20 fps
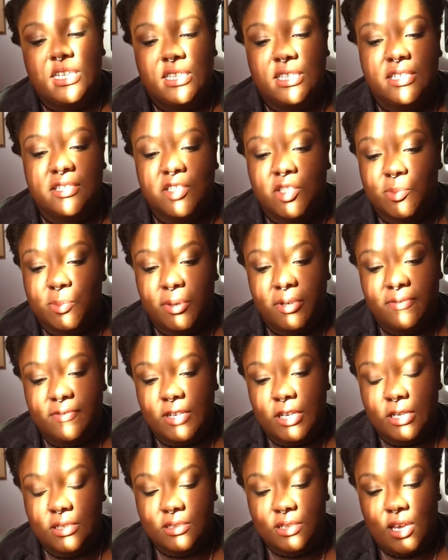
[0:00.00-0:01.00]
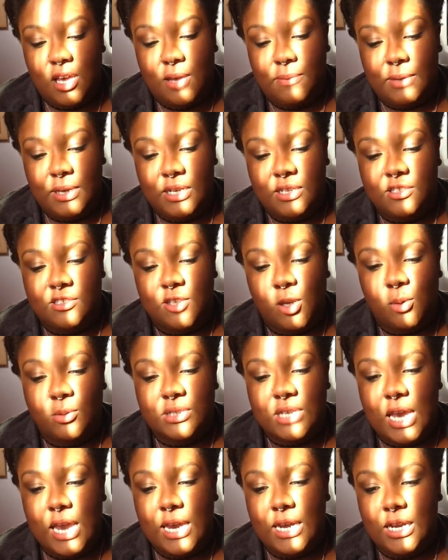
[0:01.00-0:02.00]
This is perfect. I mean, it's so
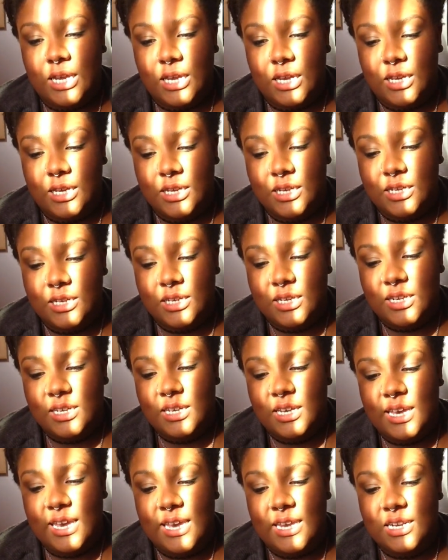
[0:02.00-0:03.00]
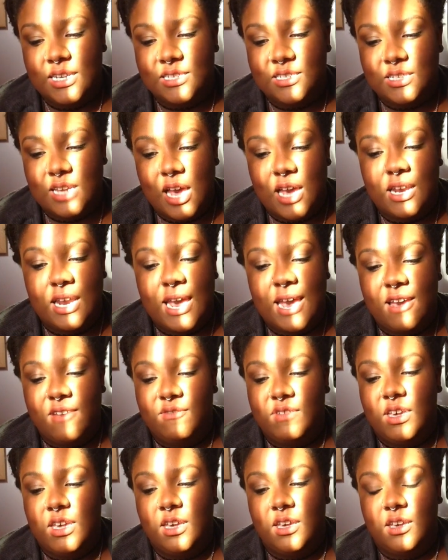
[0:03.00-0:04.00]
tiny, and it's not
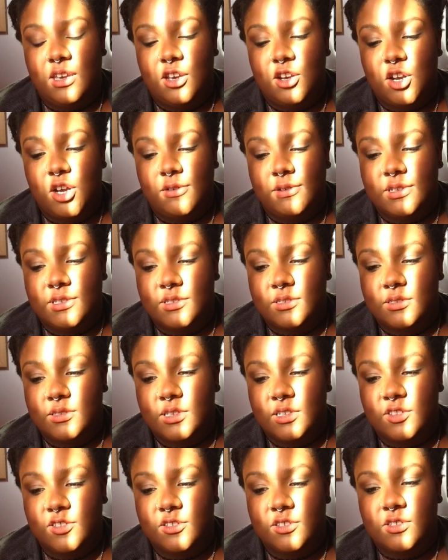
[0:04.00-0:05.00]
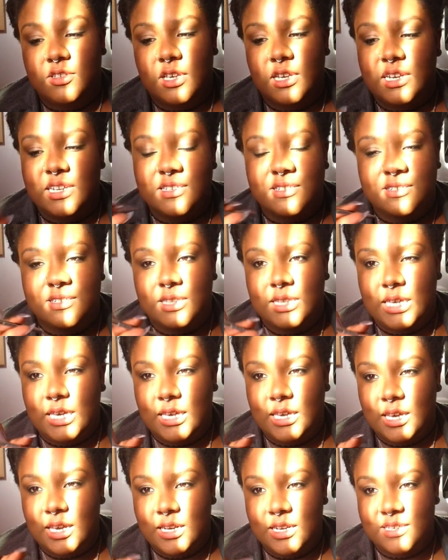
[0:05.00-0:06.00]
heavy. You know, it's
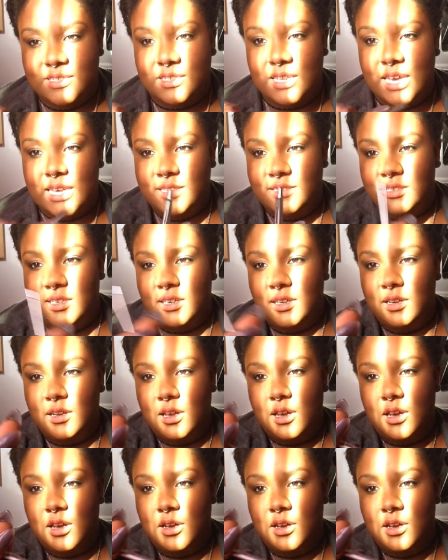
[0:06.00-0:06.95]
sleek, and it's nice, and